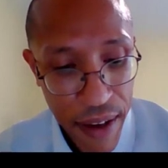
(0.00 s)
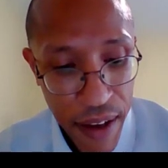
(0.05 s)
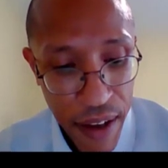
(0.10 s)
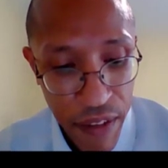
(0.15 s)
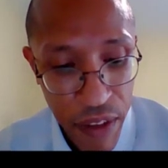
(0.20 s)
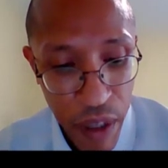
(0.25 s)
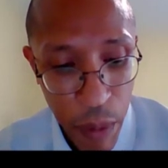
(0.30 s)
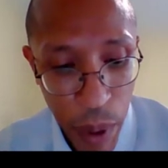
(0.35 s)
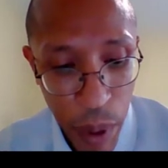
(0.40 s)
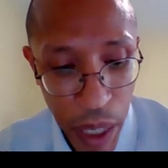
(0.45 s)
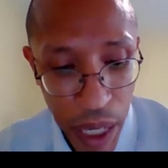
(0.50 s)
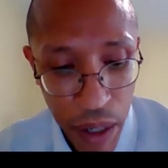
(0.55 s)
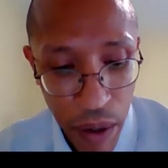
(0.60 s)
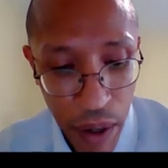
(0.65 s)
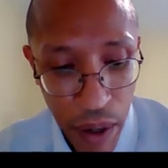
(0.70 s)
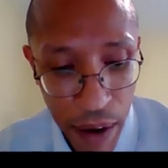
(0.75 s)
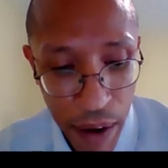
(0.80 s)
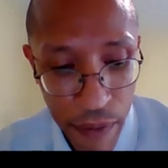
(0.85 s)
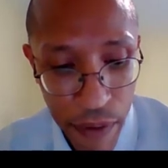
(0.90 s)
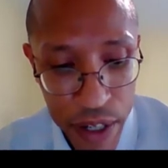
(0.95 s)
If the
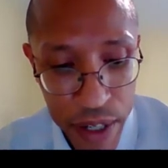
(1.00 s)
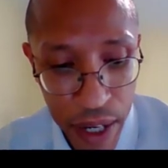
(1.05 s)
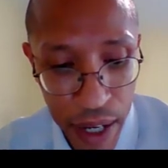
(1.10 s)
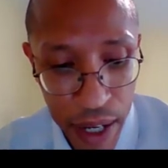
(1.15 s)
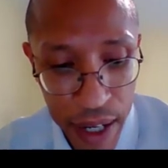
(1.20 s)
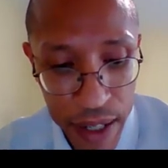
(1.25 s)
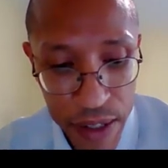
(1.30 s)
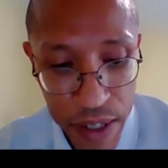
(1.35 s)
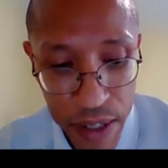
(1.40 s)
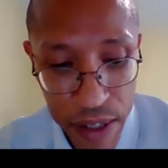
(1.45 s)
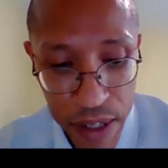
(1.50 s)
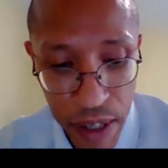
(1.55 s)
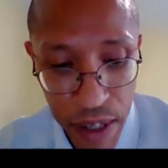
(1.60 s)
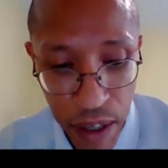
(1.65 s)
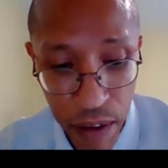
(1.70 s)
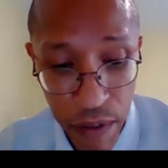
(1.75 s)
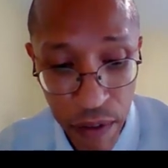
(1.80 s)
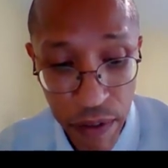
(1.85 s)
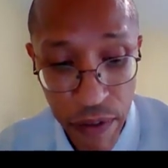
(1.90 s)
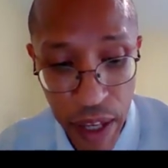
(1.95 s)
bottle advertises
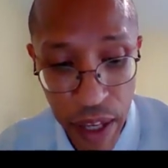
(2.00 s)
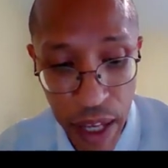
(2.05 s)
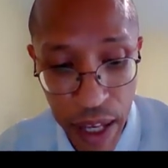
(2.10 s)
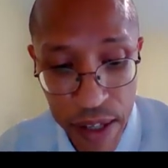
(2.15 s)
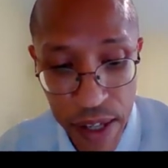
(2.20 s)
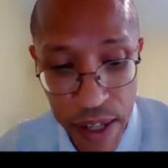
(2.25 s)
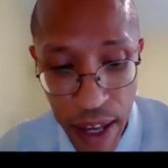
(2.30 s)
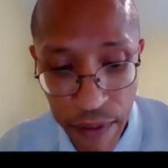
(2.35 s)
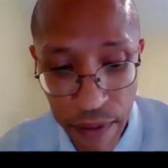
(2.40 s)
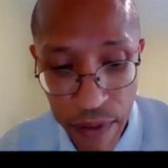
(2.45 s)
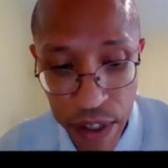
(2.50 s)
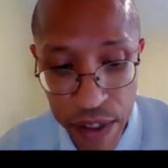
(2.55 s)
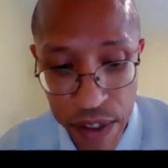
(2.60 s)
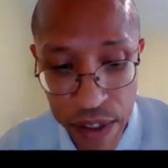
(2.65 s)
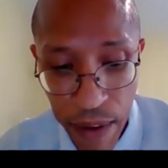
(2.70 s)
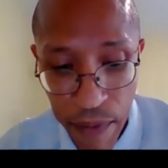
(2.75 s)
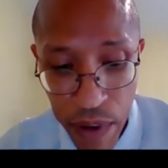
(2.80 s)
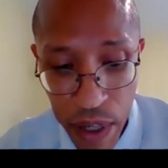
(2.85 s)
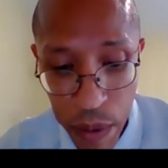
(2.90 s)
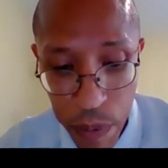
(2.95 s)
itself as having
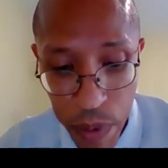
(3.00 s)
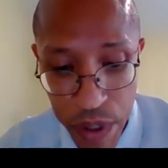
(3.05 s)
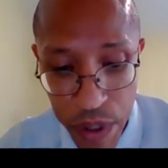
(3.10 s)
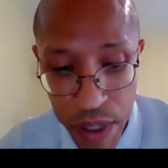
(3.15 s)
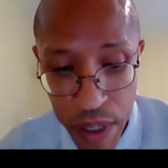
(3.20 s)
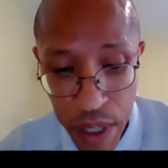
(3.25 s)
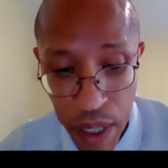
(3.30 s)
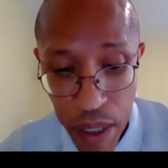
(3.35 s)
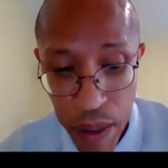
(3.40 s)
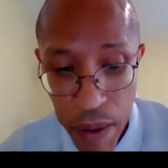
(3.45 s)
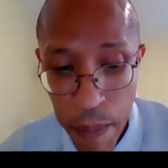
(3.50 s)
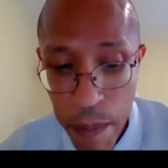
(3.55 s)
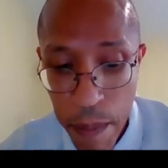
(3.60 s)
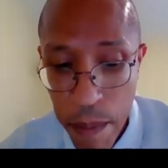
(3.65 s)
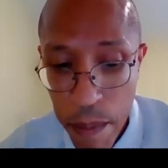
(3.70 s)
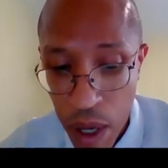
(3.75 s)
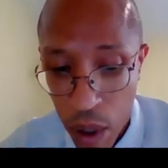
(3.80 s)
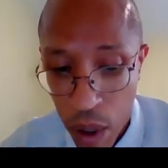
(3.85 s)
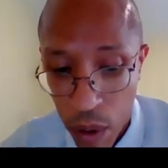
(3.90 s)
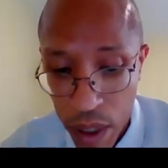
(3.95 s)
70%
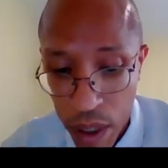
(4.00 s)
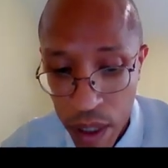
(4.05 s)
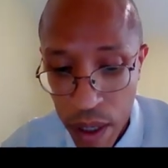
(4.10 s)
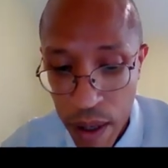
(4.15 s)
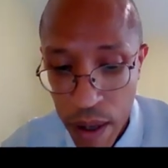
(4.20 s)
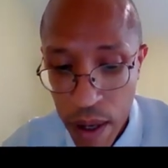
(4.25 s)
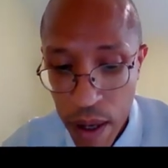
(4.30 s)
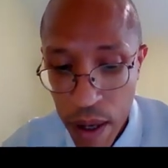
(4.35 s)
milk,